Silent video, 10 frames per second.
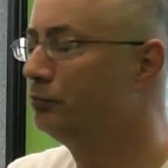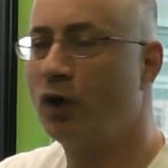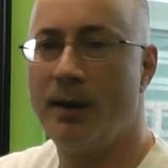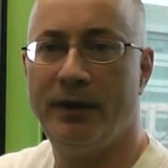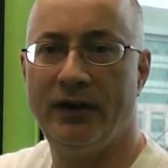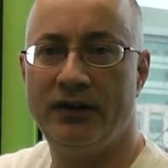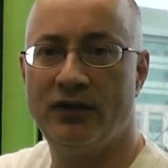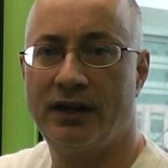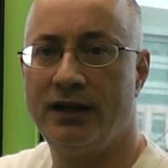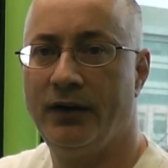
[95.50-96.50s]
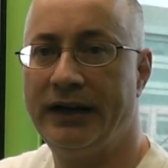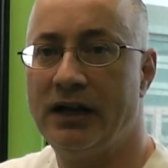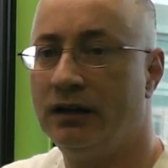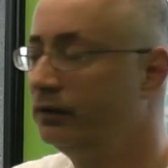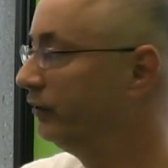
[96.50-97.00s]
primary and secondary
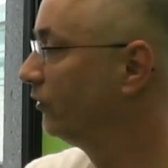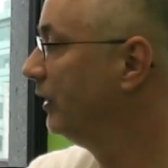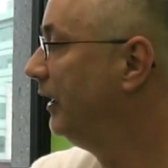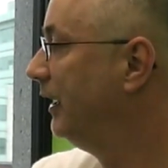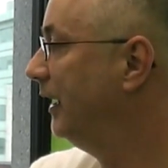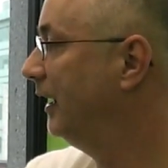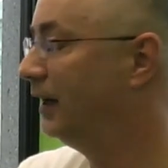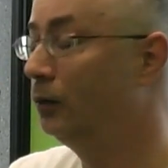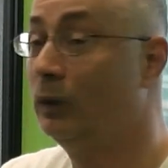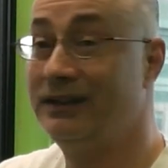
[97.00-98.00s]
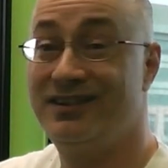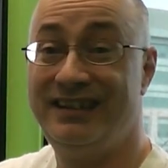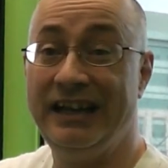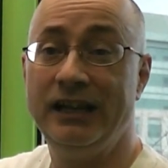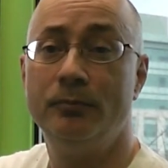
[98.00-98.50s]
colors, what
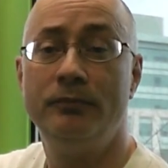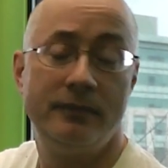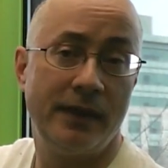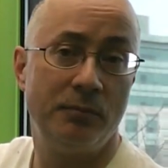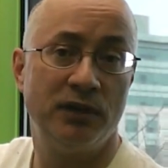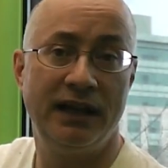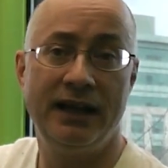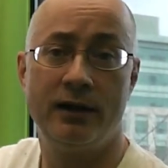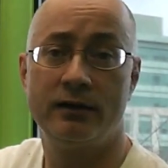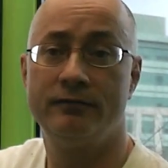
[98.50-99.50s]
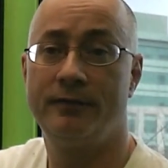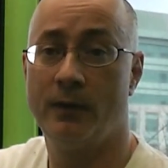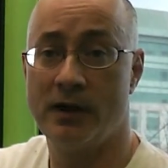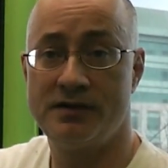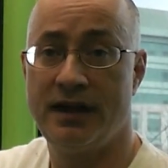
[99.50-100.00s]
stadium they play out of.
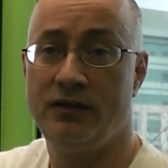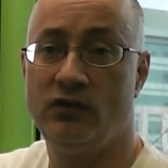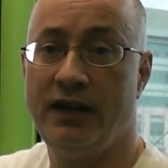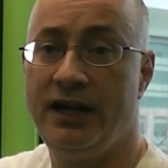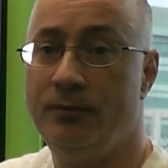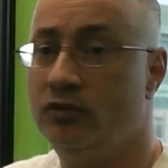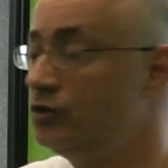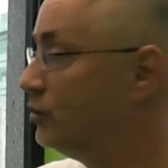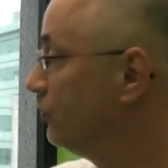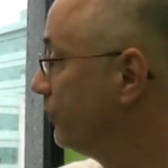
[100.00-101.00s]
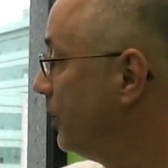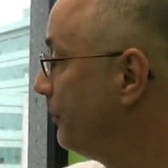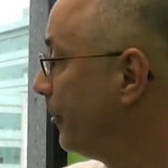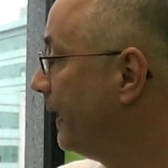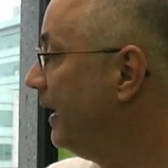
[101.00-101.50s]
There are 10 stadiums to choose
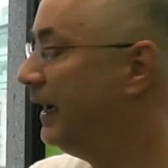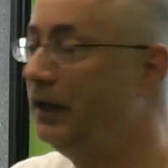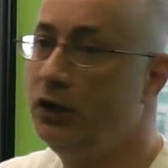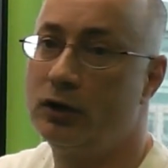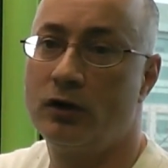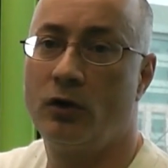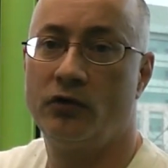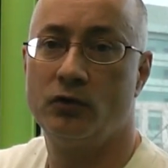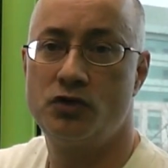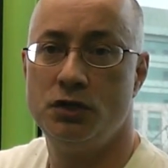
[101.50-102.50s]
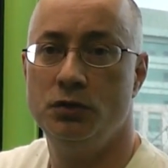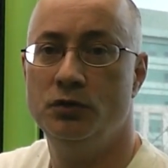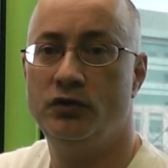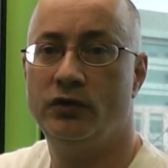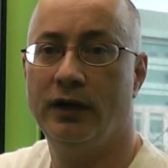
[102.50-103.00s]
from, and you can also
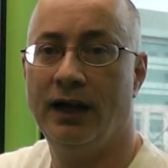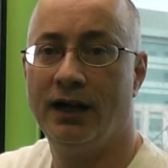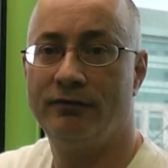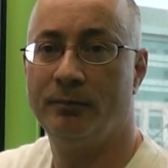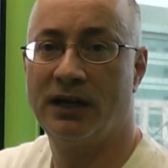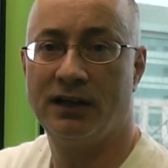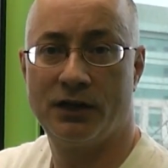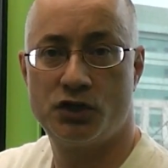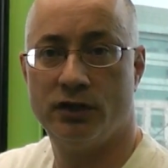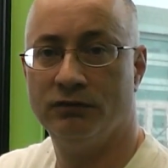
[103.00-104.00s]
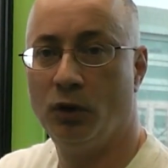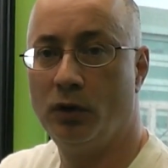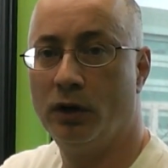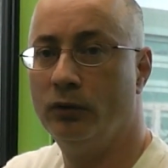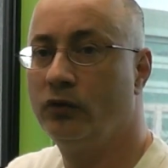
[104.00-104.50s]
choose from a collection of
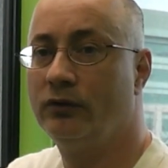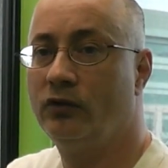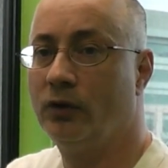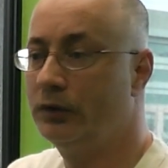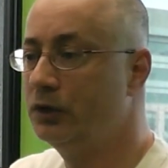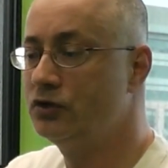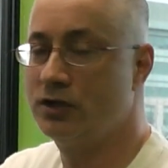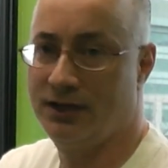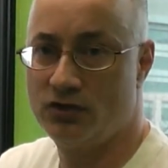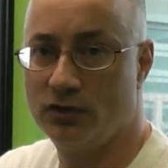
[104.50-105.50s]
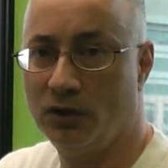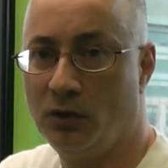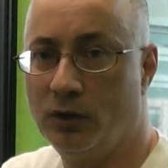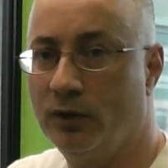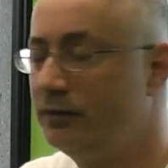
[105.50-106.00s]
logos, so you can change the
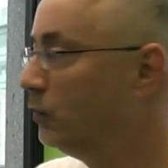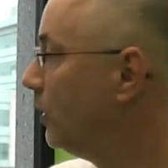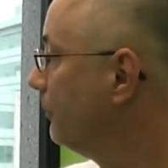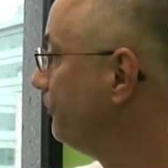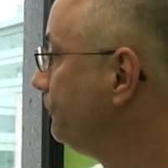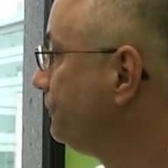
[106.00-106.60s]
logo if you want.